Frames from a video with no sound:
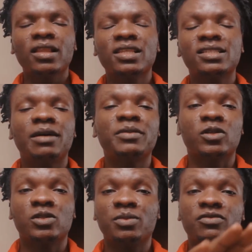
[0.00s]
This camera
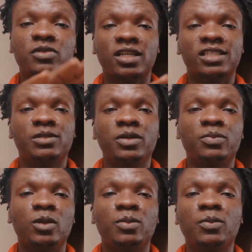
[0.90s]
was made for such
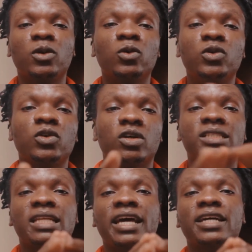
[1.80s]
people who do
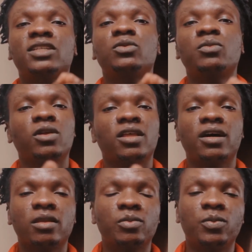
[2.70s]
not like to bother
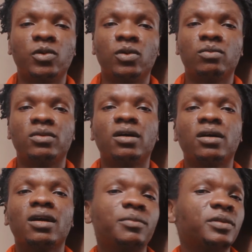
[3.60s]
other people.
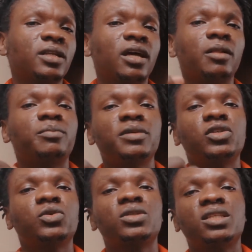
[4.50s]
Come and help me
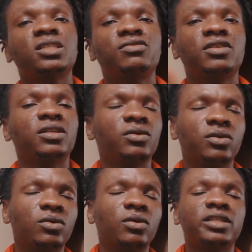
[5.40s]
shoot this video.
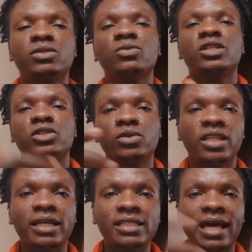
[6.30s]
No, I just want to shoot
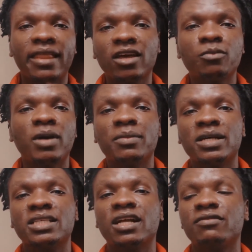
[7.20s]
the entire thing by
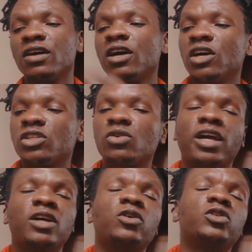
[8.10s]
myself, so I
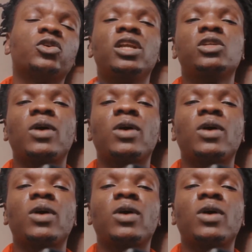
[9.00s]
can control it